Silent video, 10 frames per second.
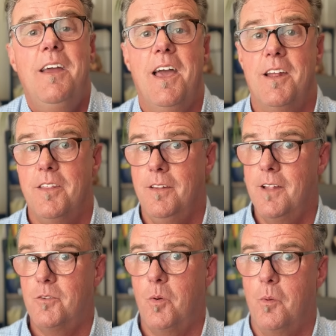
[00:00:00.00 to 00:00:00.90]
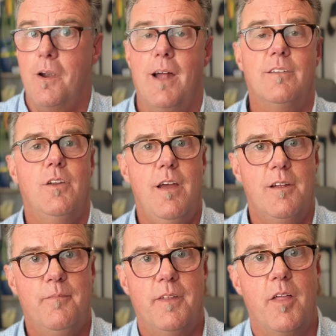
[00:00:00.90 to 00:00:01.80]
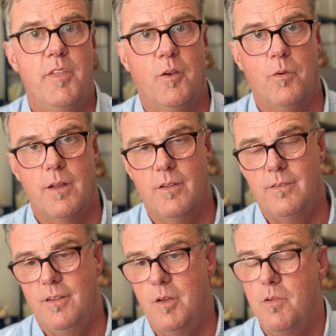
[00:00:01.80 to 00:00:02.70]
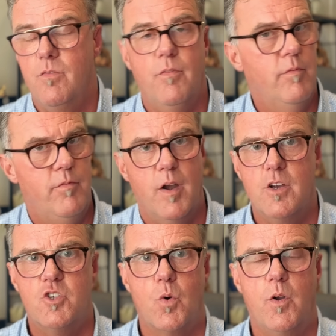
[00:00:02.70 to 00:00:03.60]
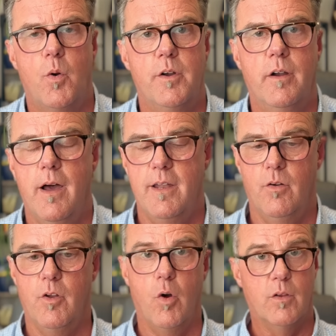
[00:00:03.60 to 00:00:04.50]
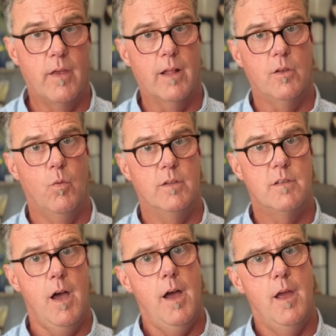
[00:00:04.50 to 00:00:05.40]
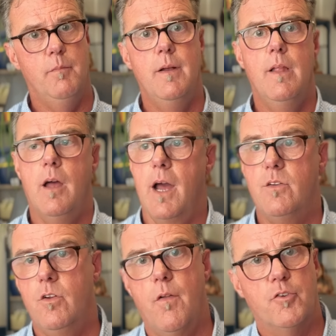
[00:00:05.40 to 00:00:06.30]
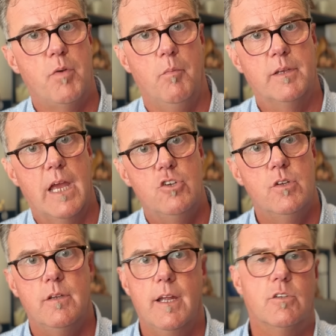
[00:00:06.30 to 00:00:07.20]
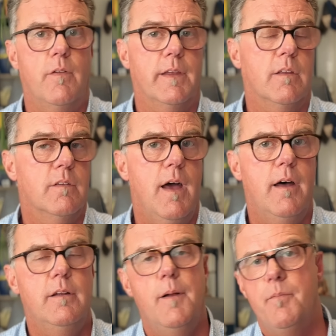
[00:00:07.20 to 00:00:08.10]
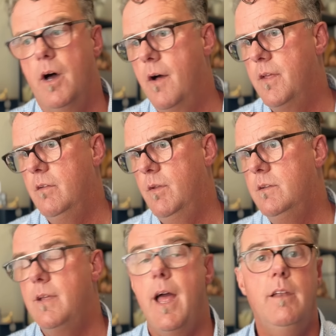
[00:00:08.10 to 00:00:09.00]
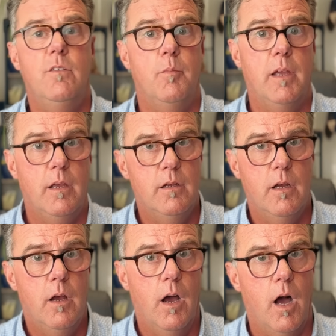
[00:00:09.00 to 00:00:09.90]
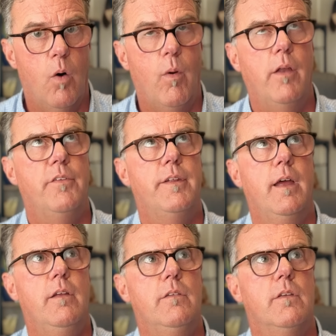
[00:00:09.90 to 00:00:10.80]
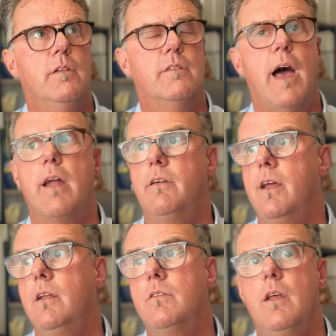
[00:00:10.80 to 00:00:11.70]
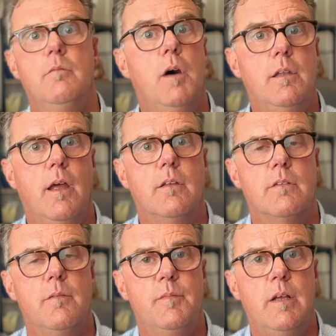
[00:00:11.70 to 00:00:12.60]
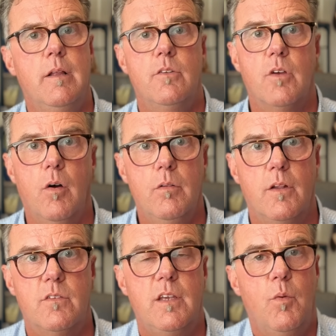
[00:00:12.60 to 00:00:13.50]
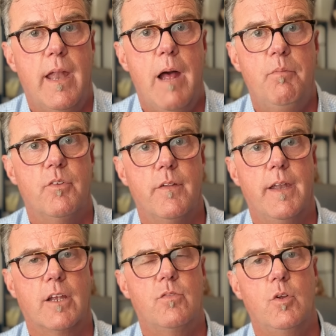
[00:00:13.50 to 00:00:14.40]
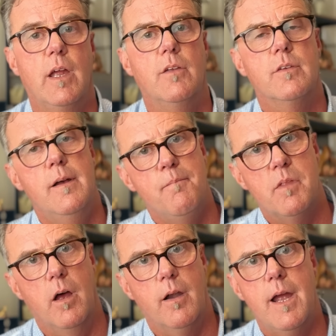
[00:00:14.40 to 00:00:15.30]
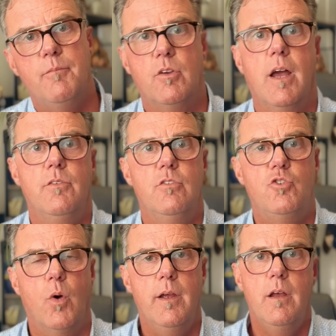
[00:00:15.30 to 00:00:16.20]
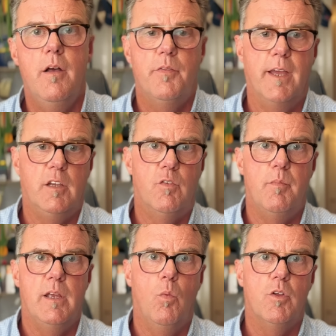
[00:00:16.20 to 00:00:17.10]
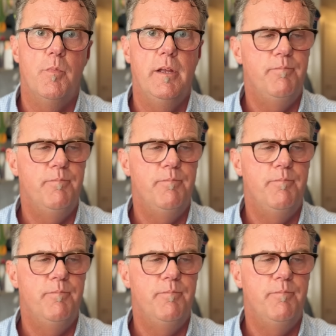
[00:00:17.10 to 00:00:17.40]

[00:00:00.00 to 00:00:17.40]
And I think that's where we're at today. I think we're going to see them in very short order. I don't know exactly what time. I do know there's publication dates for the Gazette. Uh, they, they tend to be uh, Wednesdays and Saturdays and Mondays. So let's see what happens in the next few days. All right, you guys enjoy. Thank you for being with me.